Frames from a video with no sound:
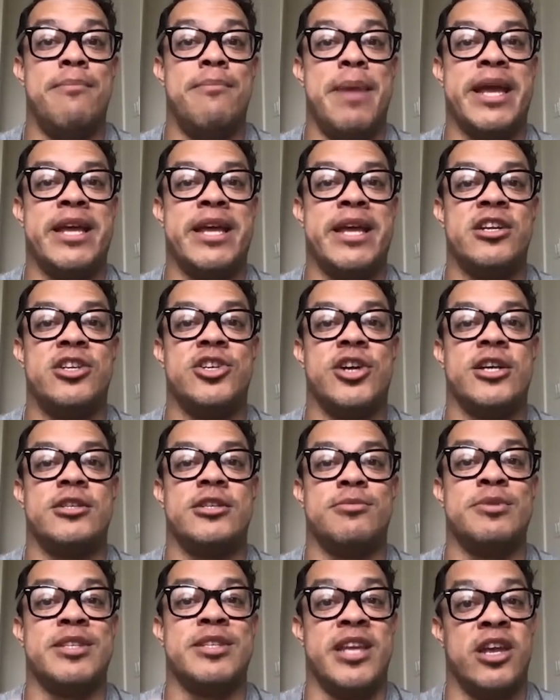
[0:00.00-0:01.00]
and making
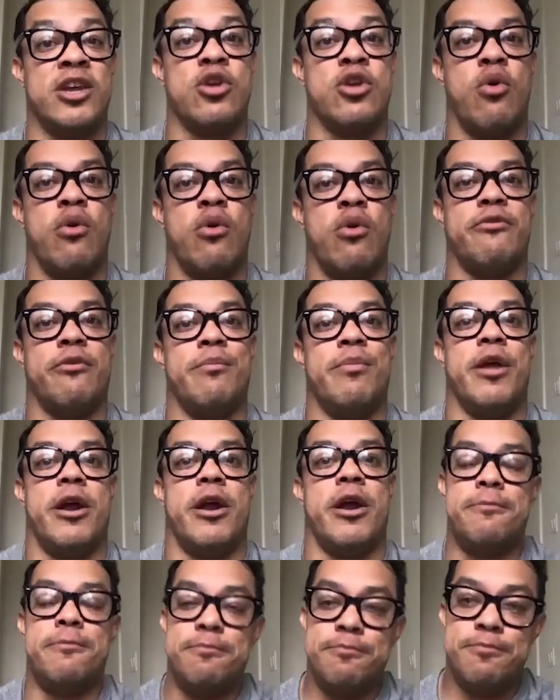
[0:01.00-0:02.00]
adjustments and going from
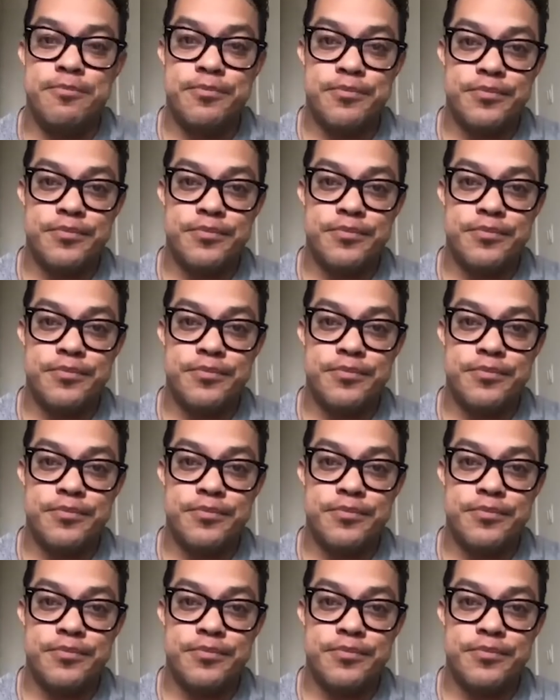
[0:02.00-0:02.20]
there.